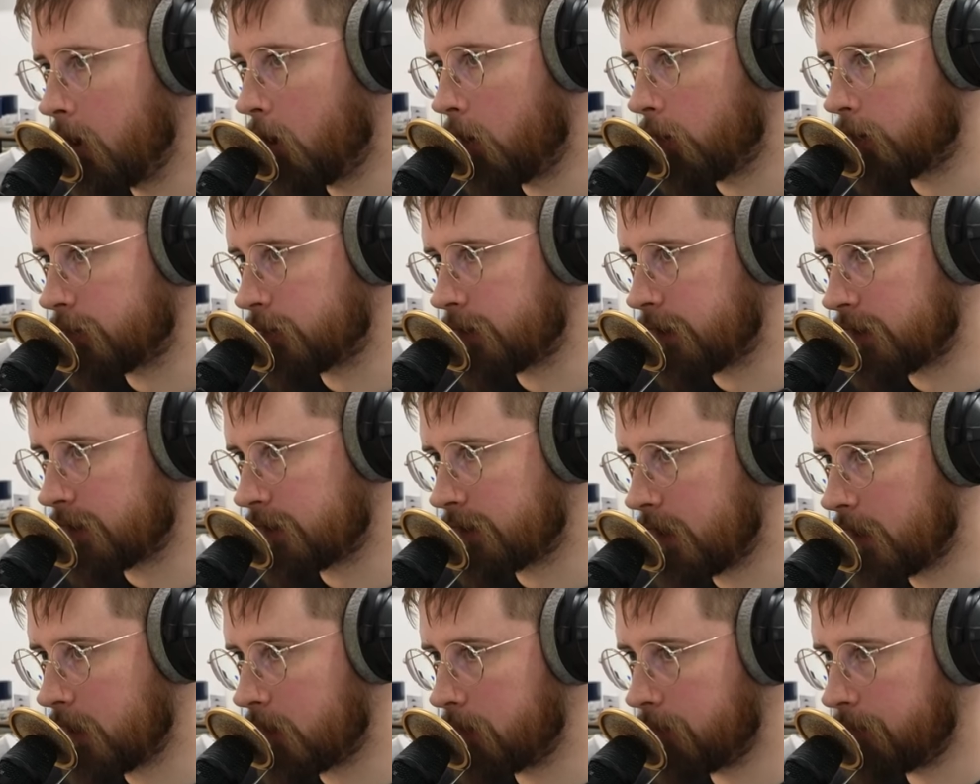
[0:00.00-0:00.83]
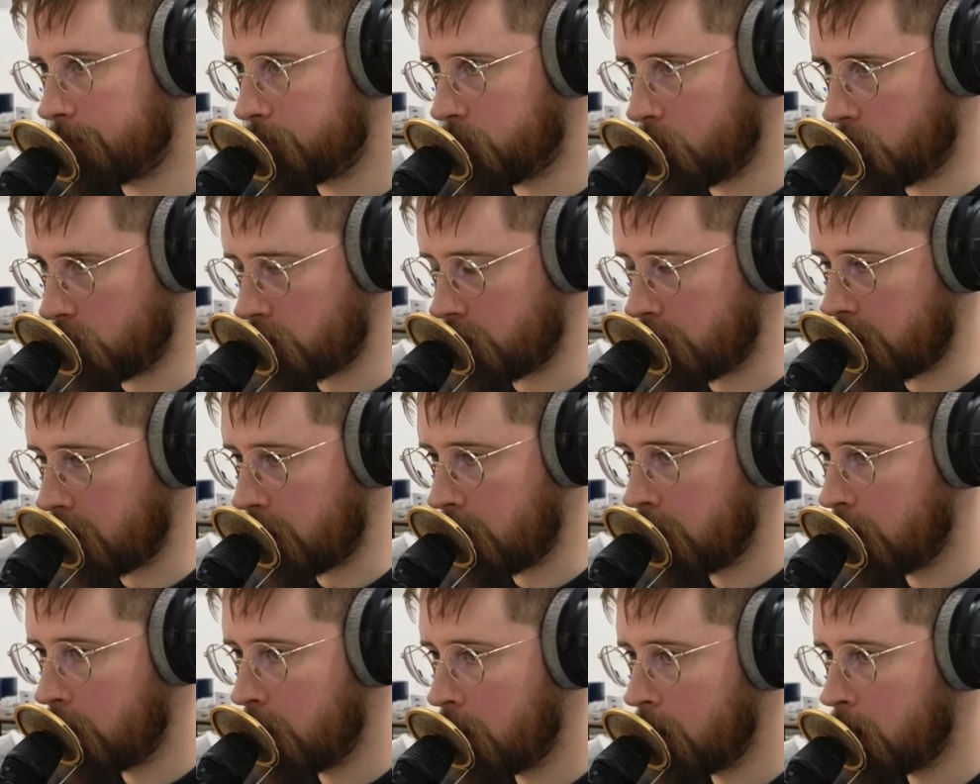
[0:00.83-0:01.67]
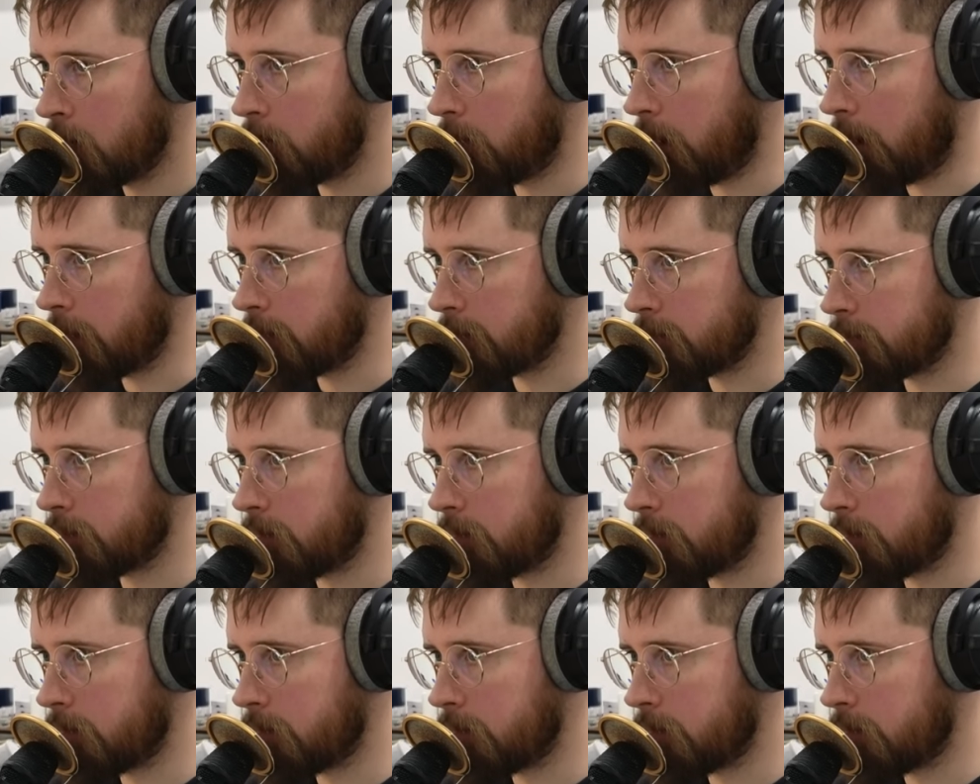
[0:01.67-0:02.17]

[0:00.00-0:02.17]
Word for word: or 16 and 40 right?